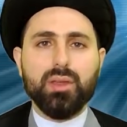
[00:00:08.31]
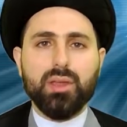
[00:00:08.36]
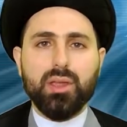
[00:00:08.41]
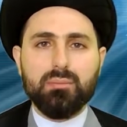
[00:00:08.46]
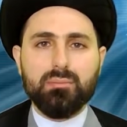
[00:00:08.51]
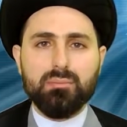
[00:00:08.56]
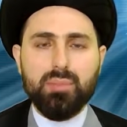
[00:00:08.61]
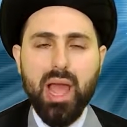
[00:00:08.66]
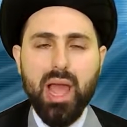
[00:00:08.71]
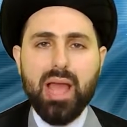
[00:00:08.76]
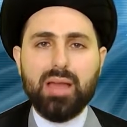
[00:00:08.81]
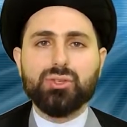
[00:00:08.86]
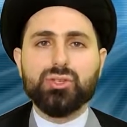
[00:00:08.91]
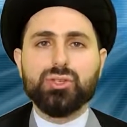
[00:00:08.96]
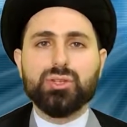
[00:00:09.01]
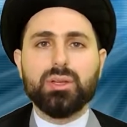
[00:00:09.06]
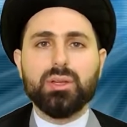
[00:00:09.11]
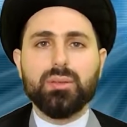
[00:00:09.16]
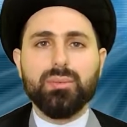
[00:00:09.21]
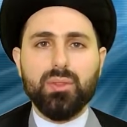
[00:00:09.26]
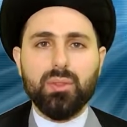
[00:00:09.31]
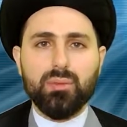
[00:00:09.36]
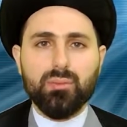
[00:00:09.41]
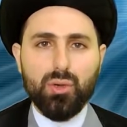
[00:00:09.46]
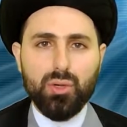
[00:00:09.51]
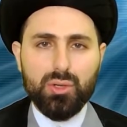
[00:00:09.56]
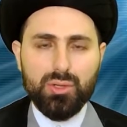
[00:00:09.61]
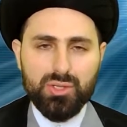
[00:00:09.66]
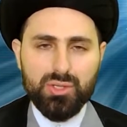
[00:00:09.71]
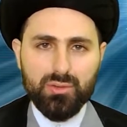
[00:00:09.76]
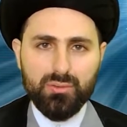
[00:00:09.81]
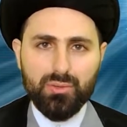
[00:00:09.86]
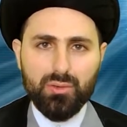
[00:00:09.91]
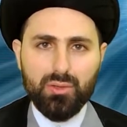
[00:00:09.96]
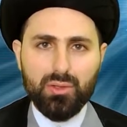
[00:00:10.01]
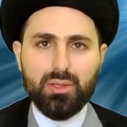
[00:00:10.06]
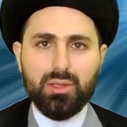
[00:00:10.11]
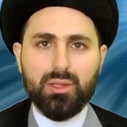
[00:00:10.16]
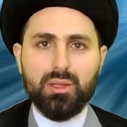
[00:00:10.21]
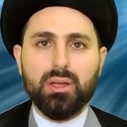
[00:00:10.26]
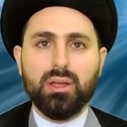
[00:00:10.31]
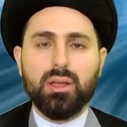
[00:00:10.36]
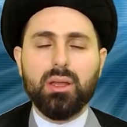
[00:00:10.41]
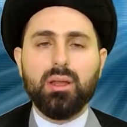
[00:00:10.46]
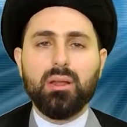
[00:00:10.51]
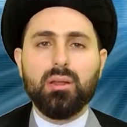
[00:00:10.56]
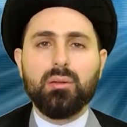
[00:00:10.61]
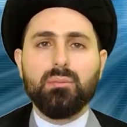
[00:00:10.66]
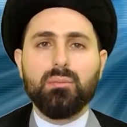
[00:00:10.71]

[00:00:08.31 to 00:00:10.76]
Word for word: the Compassionate, the Merciful,